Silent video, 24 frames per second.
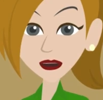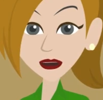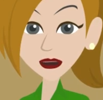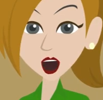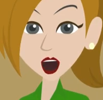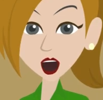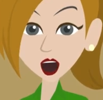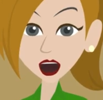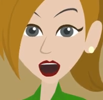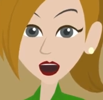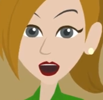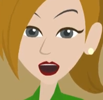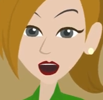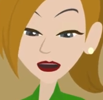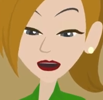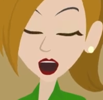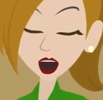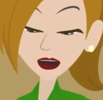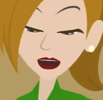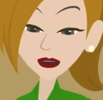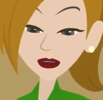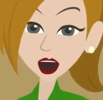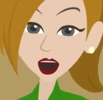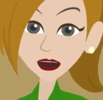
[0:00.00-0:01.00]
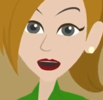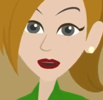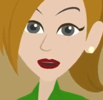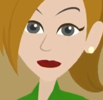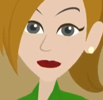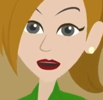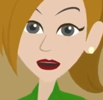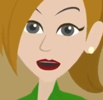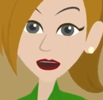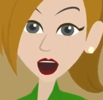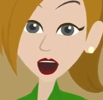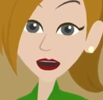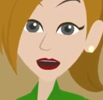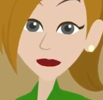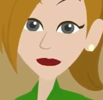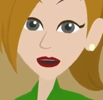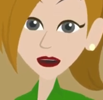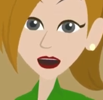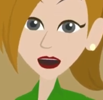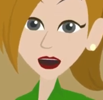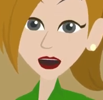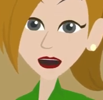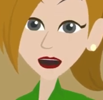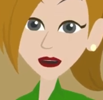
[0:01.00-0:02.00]
way more than double that or triple that or
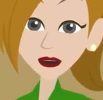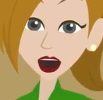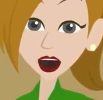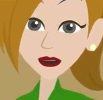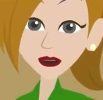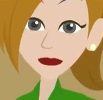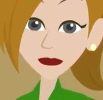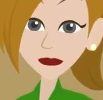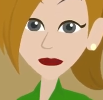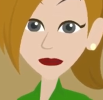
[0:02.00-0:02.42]
quadruple that.